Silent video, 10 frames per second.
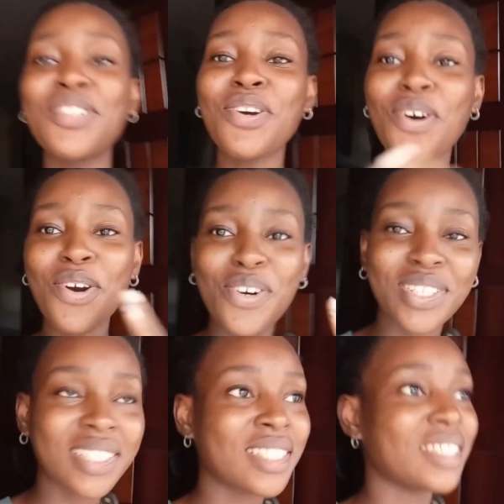
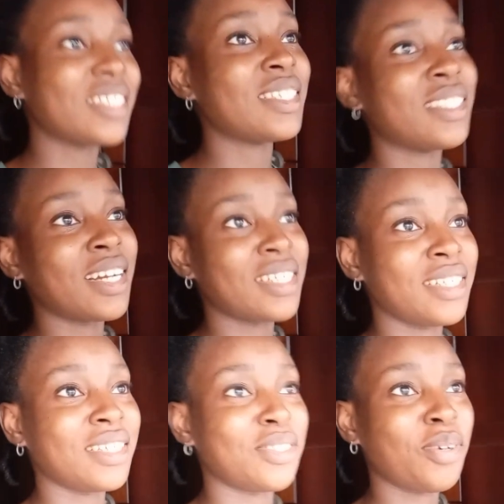yo, this is this is
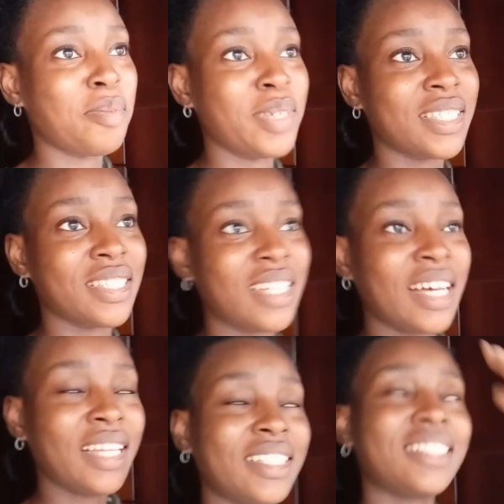actually so amazing.
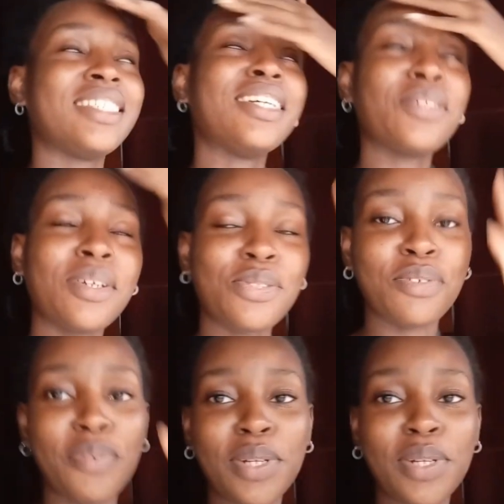And shout out to